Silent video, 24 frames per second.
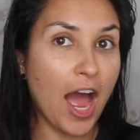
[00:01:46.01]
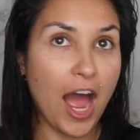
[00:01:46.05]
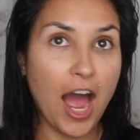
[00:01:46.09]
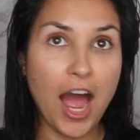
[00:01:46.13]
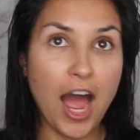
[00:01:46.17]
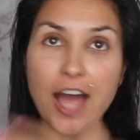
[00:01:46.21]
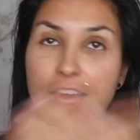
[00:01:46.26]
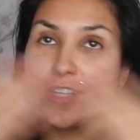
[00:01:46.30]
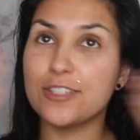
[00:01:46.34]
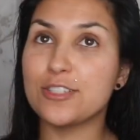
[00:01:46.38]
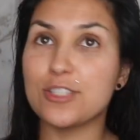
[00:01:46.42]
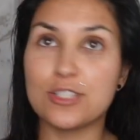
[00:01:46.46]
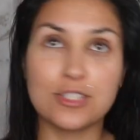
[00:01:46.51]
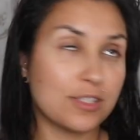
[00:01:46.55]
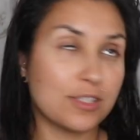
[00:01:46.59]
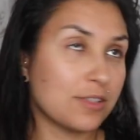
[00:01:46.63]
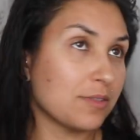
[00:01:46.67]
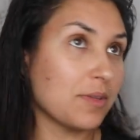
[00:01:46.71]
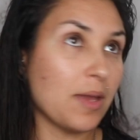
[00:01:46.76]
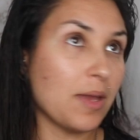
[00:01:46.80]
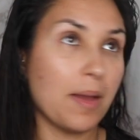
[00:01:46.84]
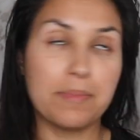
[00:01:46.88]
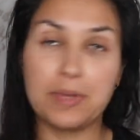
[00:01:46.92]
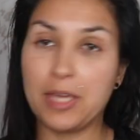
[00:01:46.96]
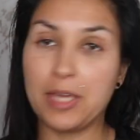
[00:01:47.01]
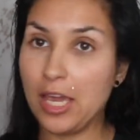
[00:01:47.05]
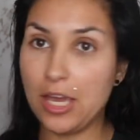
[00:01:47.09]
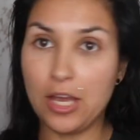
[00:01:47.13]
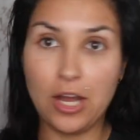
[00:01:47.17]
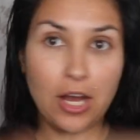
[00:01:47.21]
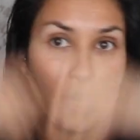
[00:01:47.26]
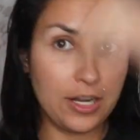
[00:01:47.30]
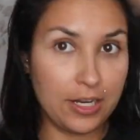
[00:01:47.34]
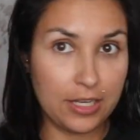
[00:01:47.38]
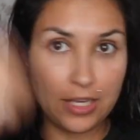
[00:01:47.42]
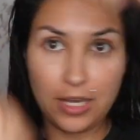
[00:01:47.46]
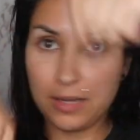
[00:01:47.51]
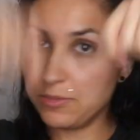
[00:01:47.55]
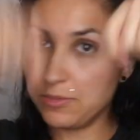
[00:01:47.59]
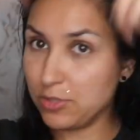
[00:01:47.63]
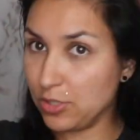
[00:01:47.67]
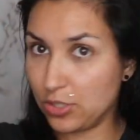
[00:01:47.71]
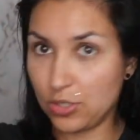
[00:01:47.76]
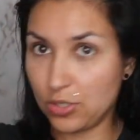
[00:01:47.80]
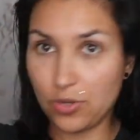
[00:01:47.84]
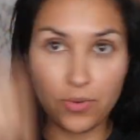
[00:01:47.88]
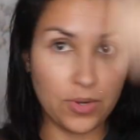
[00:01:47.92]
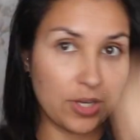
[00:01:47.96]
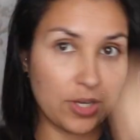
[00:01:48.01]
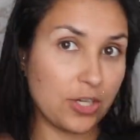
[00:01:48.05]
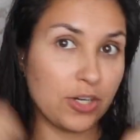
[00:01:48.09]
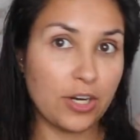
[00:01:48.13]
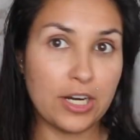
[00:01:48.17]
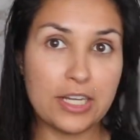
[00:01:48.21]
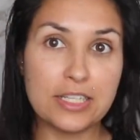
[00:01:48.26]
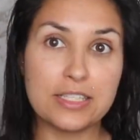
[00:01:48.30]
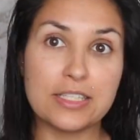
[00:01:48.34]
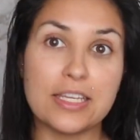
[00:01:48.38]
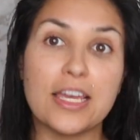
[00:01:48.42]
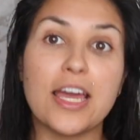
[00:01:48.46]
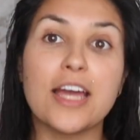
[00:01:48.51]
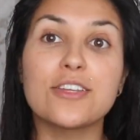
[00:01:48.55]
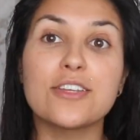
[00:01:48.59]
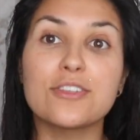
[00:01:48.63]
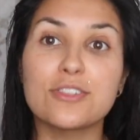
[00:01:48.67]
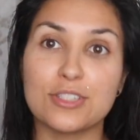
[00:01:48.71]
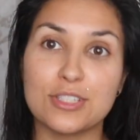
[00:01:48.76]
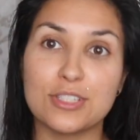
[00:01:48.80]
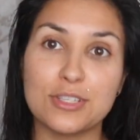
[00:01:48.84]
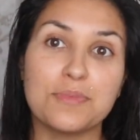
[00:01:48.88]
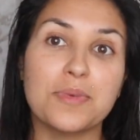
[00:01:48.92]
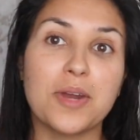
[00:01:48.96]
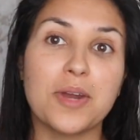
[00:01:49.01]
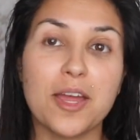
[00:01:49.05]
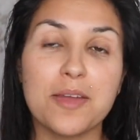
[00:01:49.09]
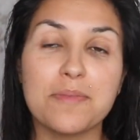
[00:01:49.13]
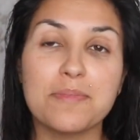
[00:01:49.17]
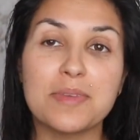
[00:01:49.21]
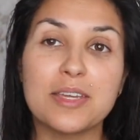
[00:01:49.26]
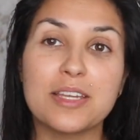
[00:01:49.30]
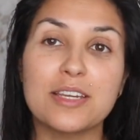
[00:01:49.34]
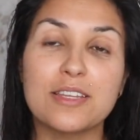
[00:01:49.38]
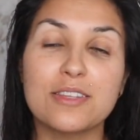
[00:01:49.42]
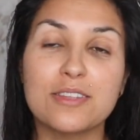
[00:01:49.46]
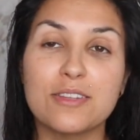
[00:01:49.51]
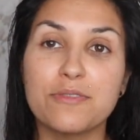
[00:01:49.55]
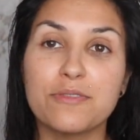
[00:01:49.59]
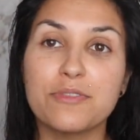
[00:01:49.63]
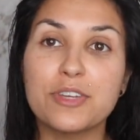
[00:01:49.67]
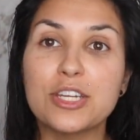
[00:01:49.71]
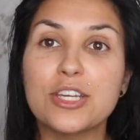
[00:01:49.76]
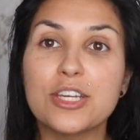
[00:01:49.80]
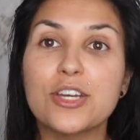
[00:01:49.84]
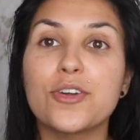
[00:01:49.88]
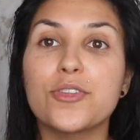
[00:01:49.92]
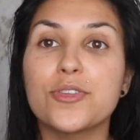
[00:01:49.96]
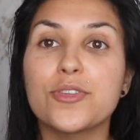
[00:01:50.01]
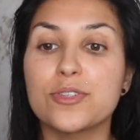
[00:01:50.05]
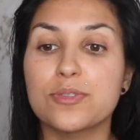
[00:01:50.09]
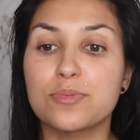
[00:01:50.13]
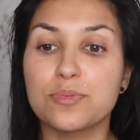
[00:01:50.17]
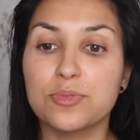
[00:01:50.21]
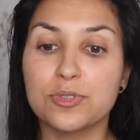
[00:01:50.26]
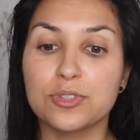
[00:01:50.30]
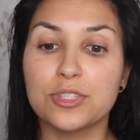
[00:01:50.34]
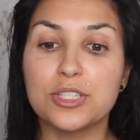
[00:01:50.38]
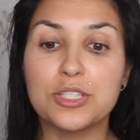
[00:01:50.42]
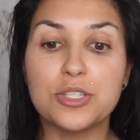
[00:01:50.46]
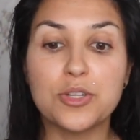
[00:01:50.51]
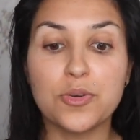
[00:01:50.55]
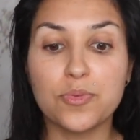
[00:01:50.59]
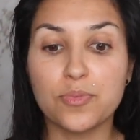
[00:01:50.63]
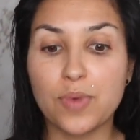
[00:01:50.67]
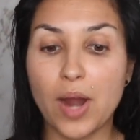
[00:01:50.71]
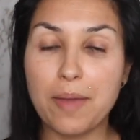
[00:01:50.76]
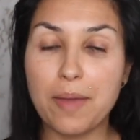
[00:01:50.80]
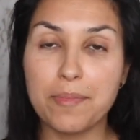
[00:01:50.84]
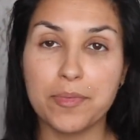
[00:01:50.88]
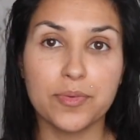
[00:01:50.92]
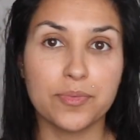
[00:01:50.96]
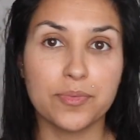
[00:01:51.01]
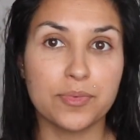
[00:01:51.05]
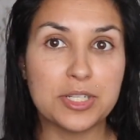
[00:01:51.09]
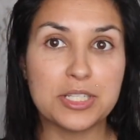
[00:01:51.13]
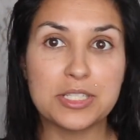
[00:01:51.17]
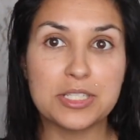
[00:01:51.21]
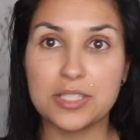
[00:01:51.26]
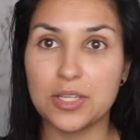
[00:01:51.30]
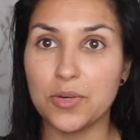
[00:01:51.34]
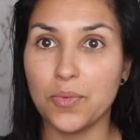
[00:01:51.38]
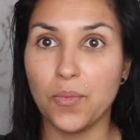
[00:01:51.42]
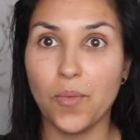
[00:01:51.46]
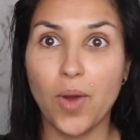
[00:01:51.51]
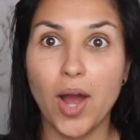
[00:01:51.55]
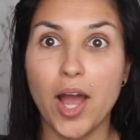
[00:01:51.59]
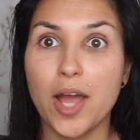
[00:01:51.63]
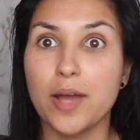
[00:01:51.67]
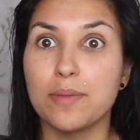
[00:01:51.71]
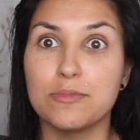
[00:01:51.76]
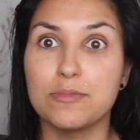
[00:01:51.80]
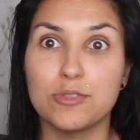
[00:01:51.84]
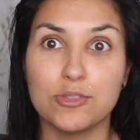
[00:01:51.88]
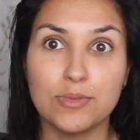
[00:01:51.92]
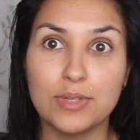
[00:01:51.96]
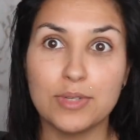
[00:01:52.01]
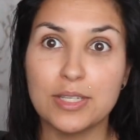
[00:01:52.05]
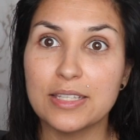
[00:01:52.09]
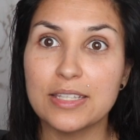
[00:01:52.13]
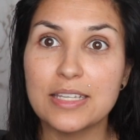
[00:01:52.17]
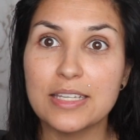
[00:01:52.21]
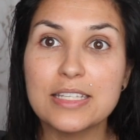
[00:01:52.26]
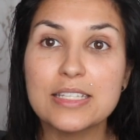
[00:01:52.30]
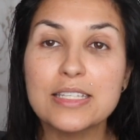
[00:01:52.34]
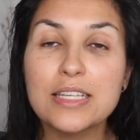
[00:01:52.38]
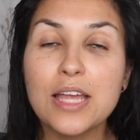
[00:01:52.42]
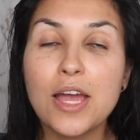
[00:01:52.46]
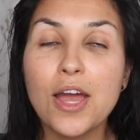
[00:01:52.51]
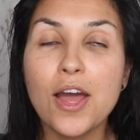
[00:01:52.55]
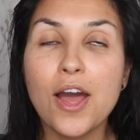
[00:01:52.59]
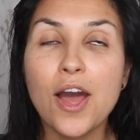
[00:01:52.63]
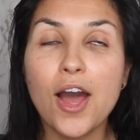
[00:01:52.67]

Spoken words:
I just am chaotic. I'm just going crazy, and you'll see what I mean in the video. There's really no rhyme and reason why I'm doing this.